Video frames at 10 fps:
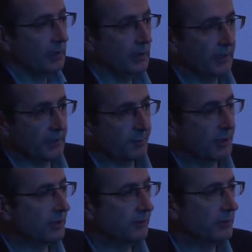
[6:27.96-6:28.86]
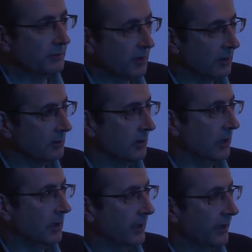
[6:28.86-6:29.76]
As many of you know,
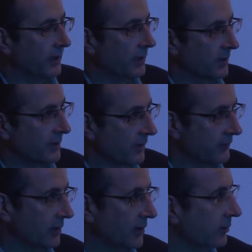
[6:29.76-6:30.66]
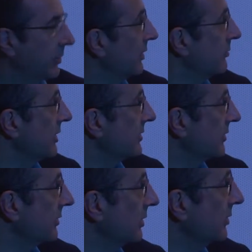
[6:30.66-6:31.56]
and as I've talked about
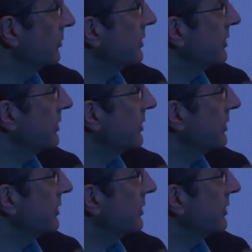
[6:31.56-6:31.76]
basically, we